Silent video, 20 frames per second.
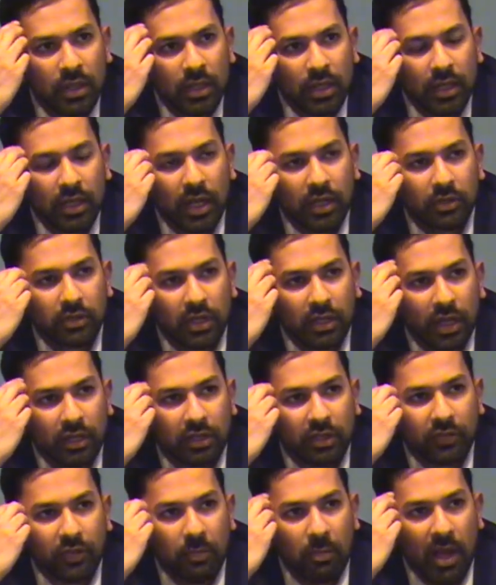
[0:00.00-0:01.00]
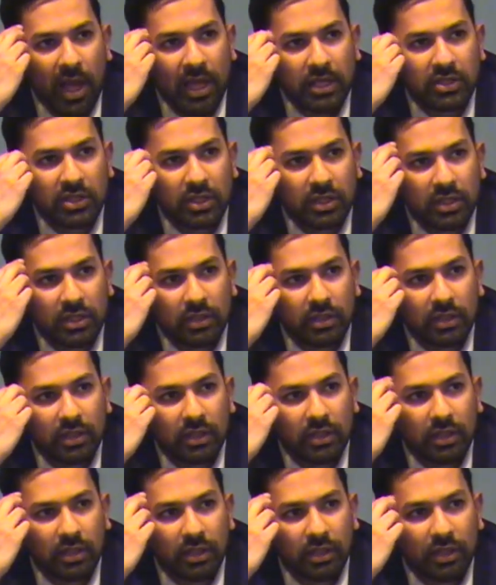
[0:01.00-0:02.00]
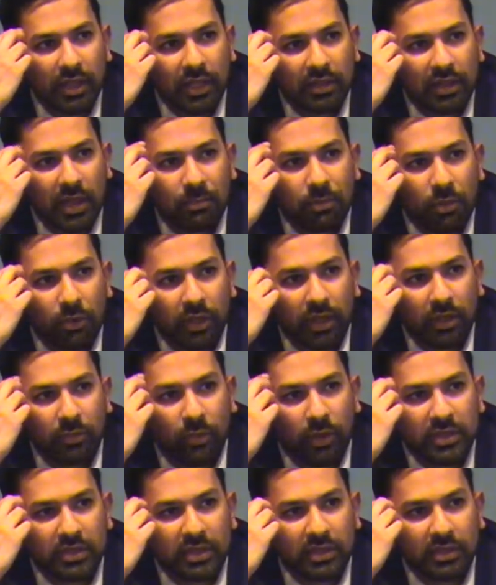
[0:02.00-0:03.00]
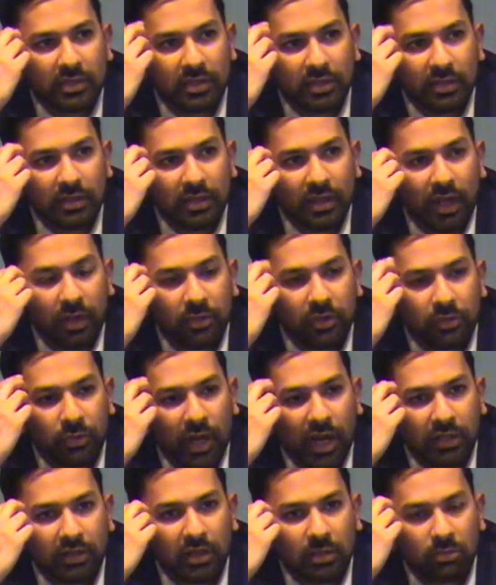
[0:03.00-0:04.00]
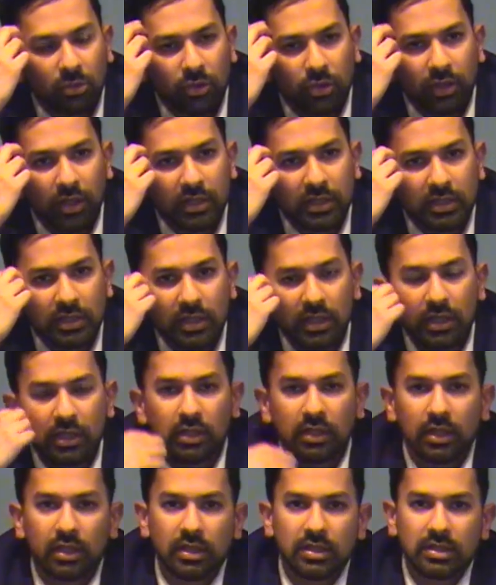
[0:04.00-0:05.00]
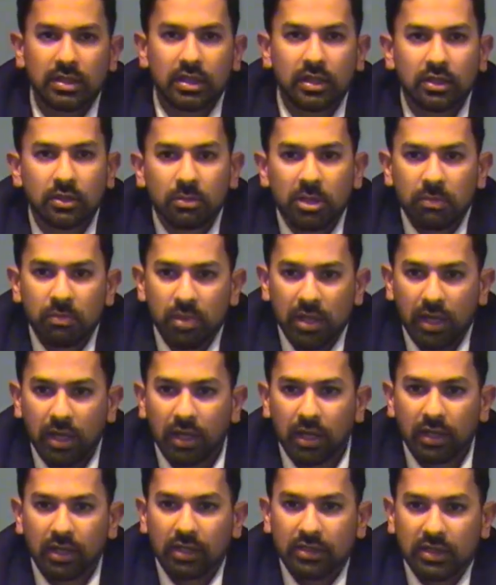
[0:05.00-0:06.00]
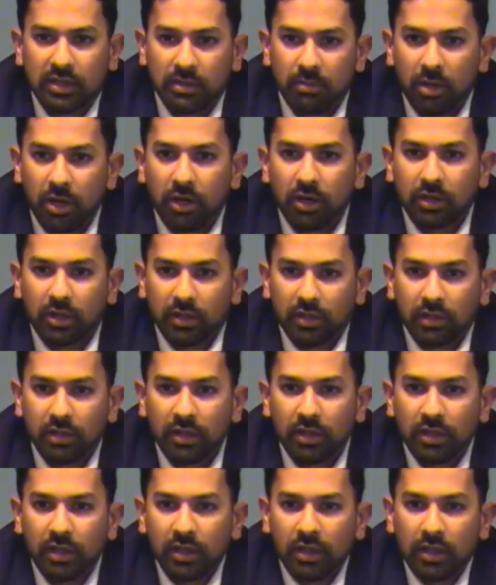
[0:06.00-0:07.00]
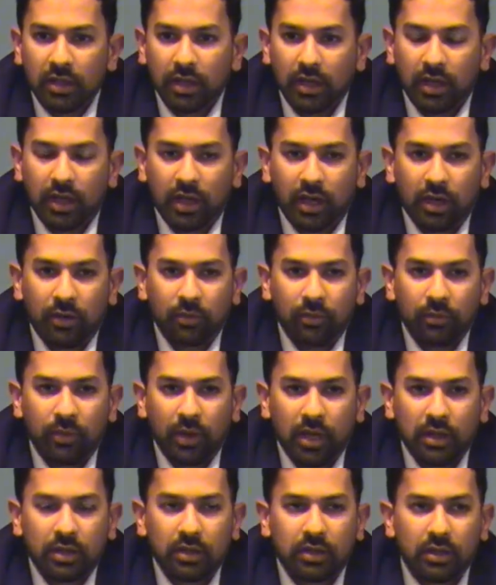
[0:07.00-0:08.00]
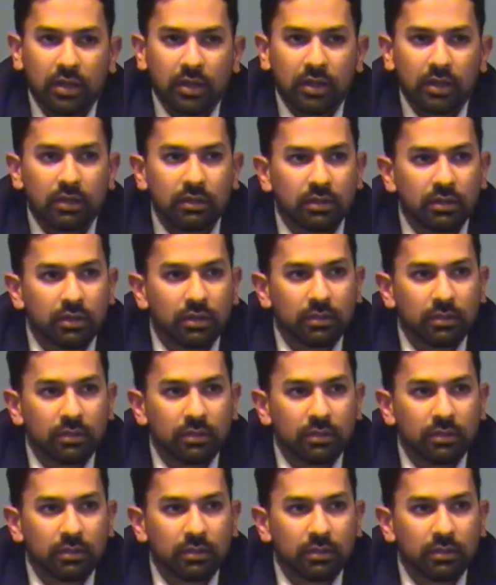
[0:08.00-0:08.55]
And I don't think I could have imagined, at that point I was reacting more as a human being and as an American, rather than